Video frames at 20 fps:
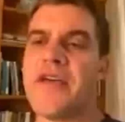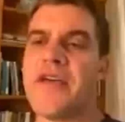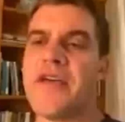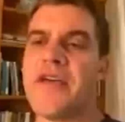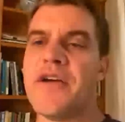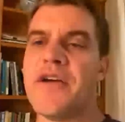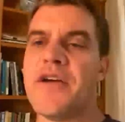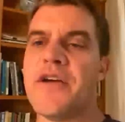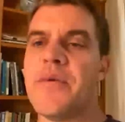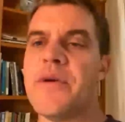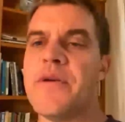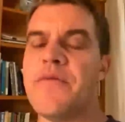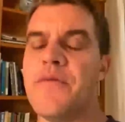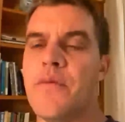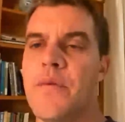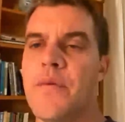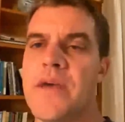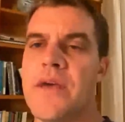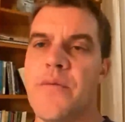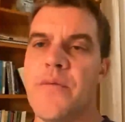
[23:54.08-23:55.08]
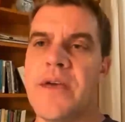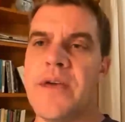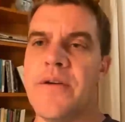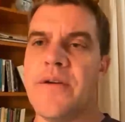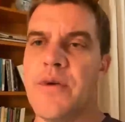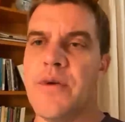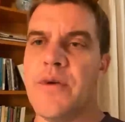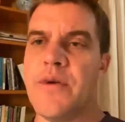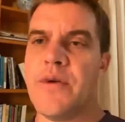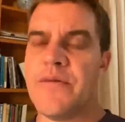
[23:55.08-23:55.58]
we've
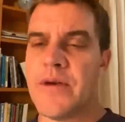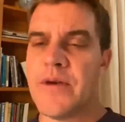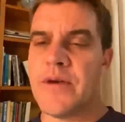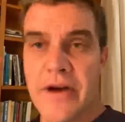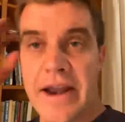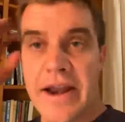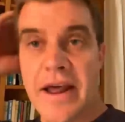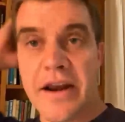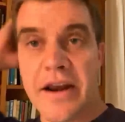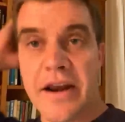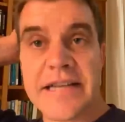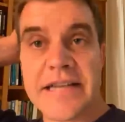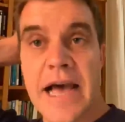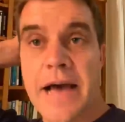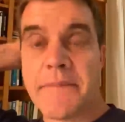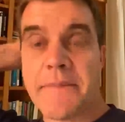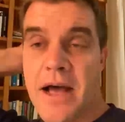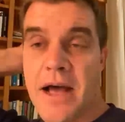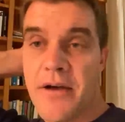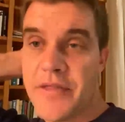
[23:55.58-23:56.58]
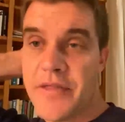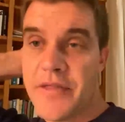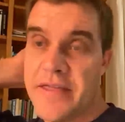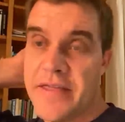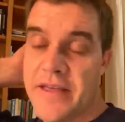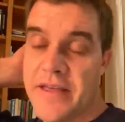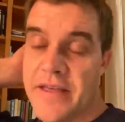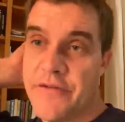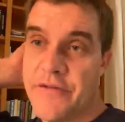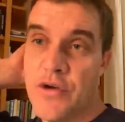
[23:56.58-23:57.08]
kind of run out of time now. There are
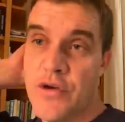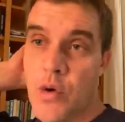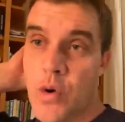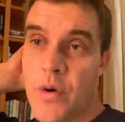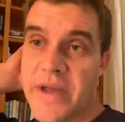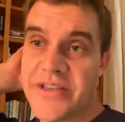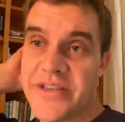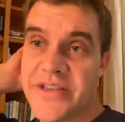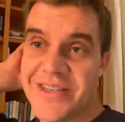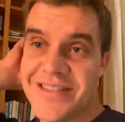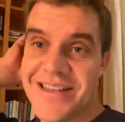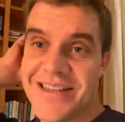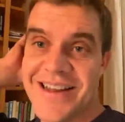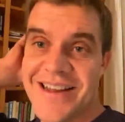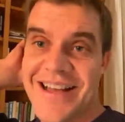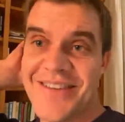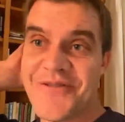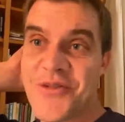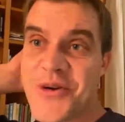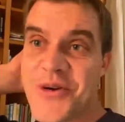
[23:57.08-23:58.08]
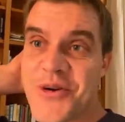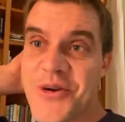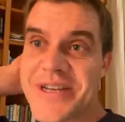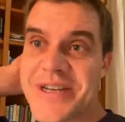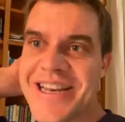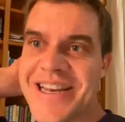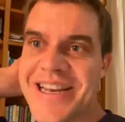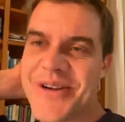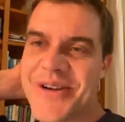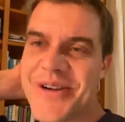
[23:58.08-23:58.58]
a few more questions that unfortunately
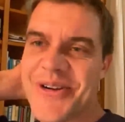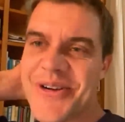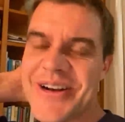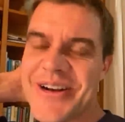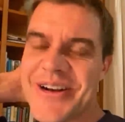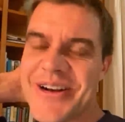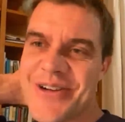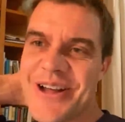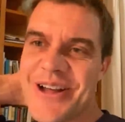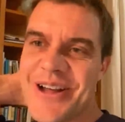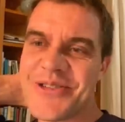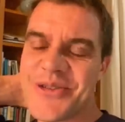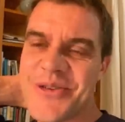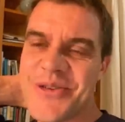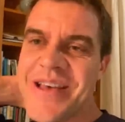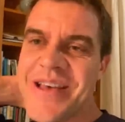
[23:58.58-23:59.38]
we can't get around to.